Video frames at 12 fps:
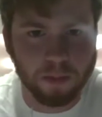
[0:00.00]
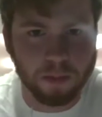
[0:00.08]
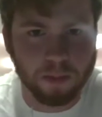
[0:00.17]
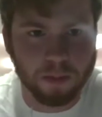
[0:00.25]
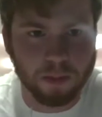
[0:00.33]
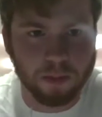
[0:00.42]

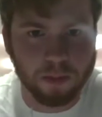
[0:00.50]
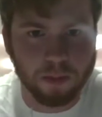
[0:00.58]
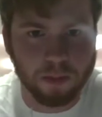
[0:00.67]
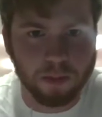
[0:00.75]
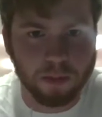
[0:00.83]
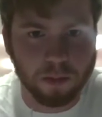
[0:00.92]

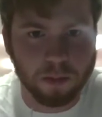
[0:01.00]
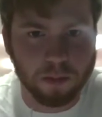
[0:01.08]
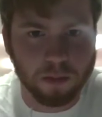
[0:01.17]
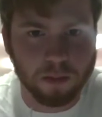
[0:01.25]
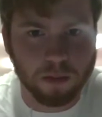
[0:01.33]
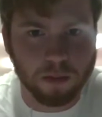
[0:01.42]

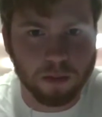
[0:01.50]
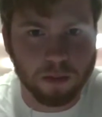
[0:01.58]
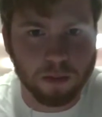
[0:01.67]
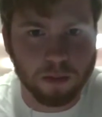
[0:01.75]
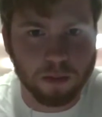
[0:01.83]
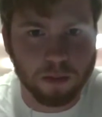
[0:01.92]

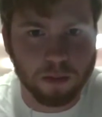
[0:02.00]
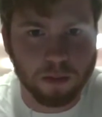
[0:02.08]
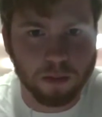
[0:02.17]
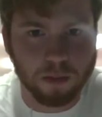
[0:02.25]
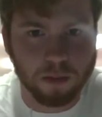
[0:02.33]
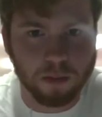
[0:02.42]

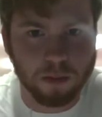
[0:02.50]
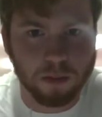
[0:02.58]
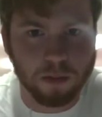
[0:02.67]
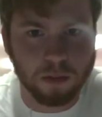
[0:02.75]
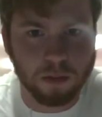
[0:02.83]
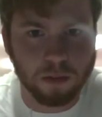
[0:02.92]

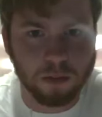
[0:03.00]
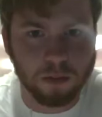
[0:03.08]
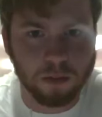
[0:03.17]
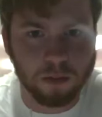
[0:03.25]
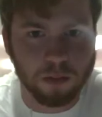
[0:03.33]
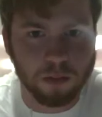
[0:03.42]

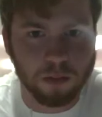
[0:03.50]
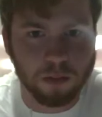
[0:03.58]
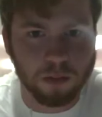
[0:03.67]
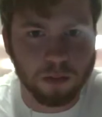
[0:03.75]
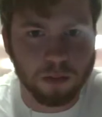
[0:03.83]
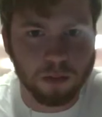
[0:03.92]

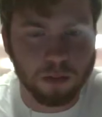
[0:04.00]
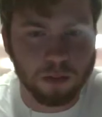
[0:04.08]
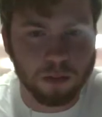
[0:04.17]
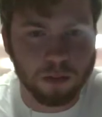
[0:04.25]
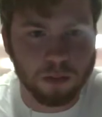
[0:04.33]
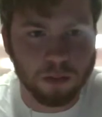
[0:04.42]

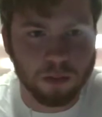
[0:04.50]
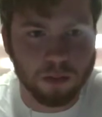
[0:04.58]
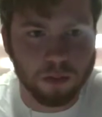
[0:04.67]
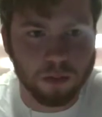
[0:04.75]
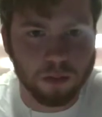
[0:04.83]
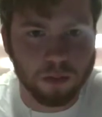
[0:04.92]
The person shown says nothing.